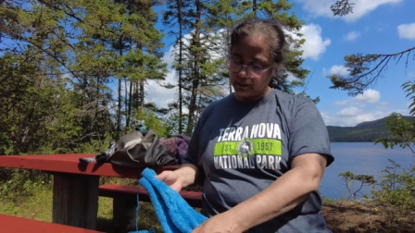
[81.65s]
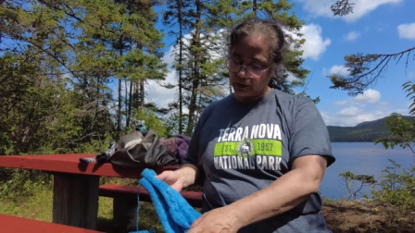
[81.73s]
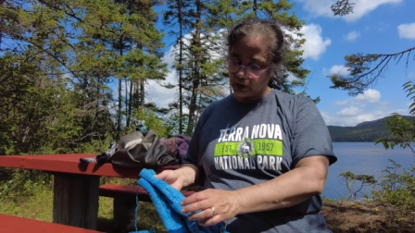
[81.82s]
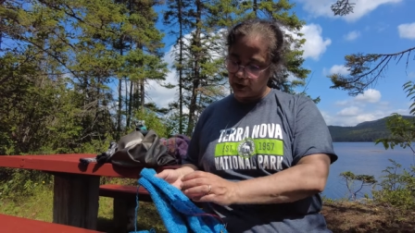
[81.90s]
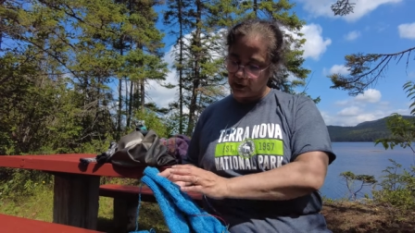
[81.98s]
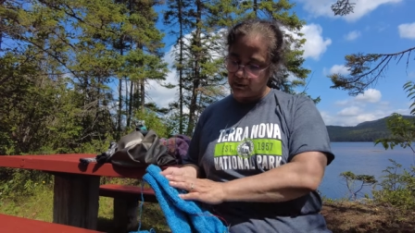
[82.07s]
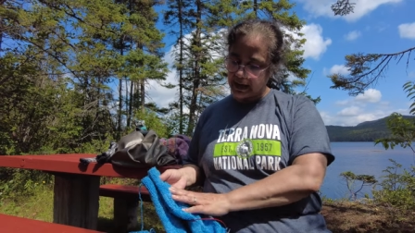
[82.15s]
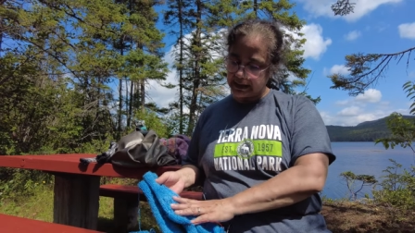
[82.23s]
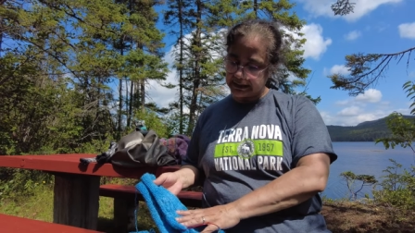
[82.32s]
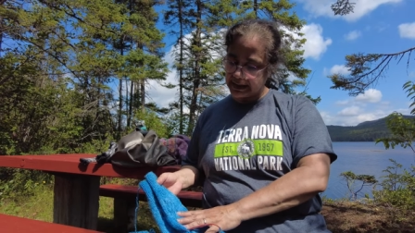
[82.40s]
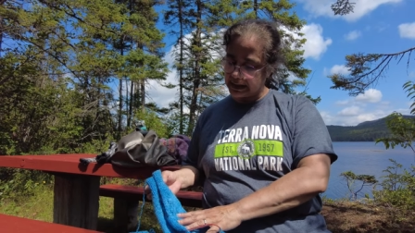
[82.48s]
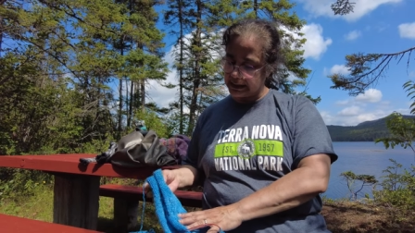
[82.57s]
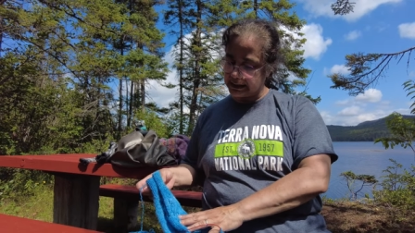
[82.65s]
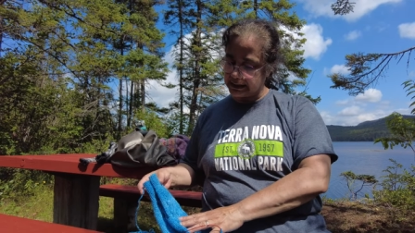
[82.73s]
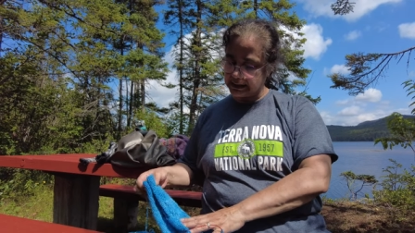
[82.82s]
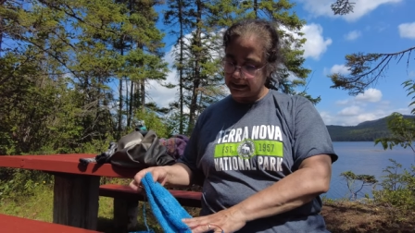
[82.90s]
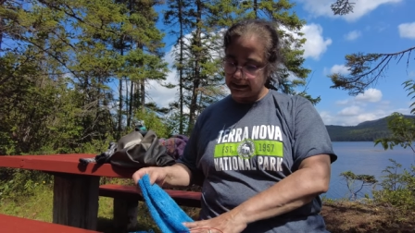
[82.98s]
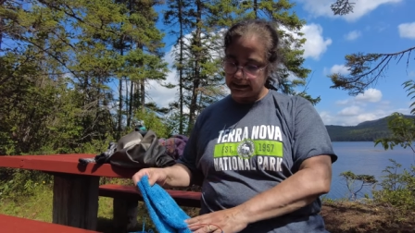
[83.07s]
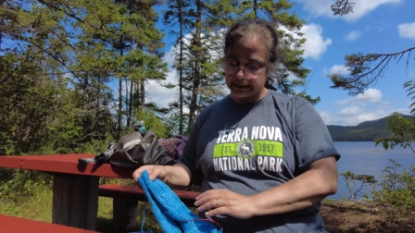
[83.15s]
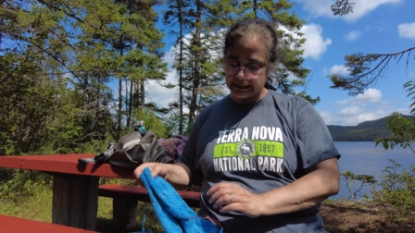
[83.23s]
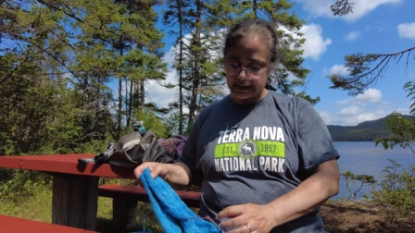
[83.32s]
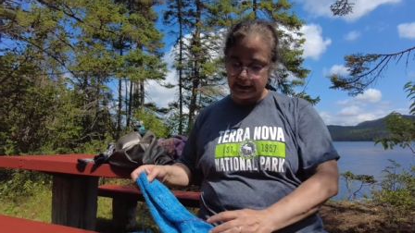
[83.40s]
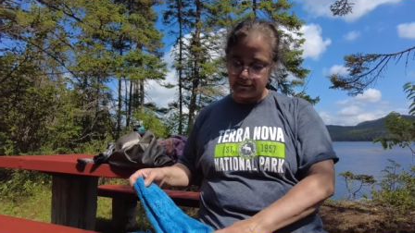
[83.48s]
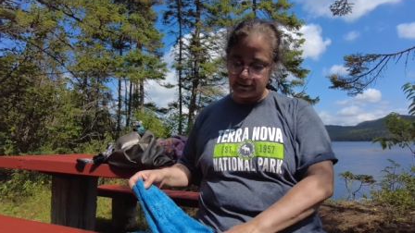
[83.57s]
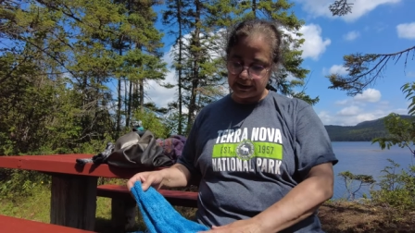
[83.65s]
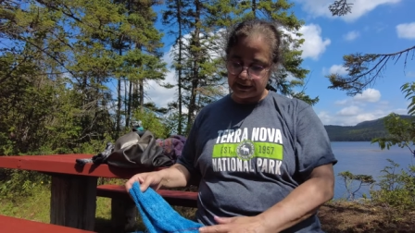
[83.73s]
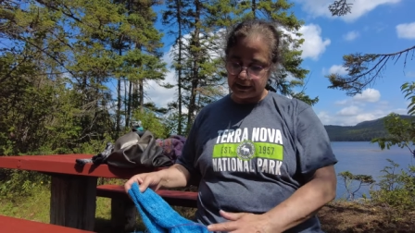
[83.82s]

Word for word: doing my second sleeves.